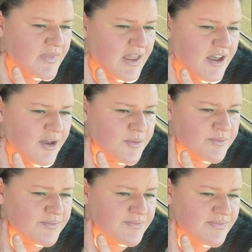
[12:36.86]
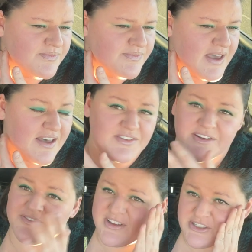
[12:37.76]
Having
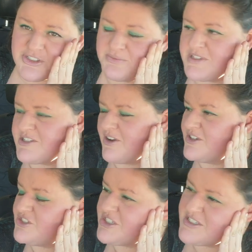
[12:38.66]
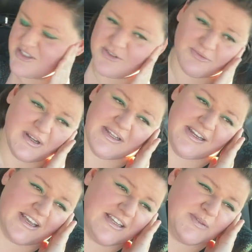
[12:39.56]
facial massages is really
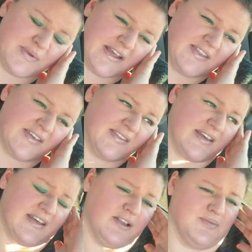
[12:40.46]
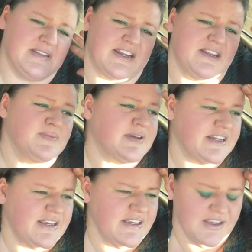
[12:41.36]
nice, but I think that helps
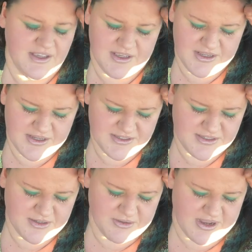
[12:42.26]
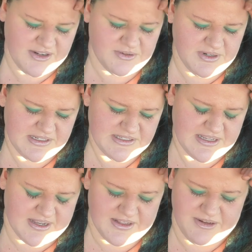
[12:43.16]
anybody. So I don't
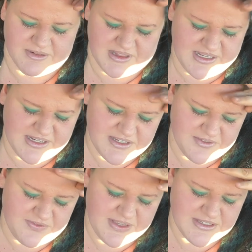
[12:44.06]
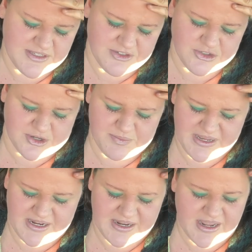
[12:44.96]
exactly relate to face and jaw
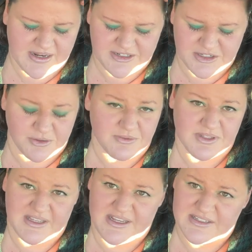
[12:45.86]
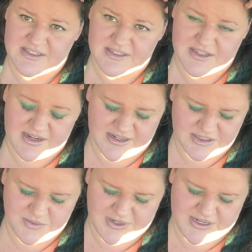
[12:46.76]
pain. And I don't relate, the
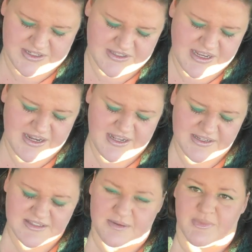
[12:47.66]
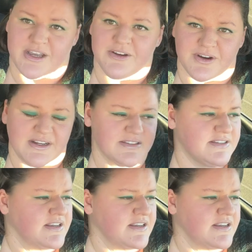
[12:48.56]
next one is headaches and migraines.